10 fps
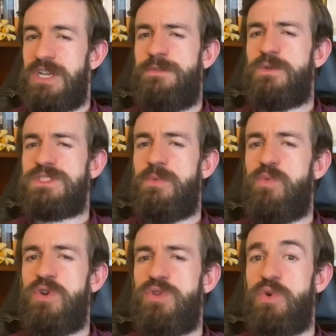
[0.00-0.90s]
If you're
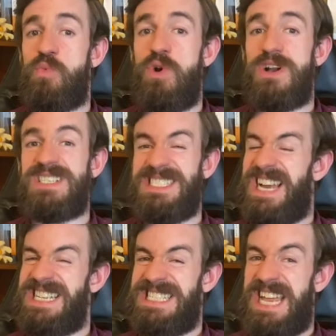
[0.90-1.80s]
someone that works
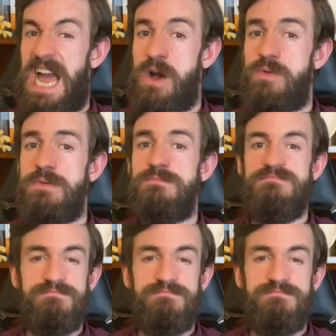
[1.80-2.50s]
sat down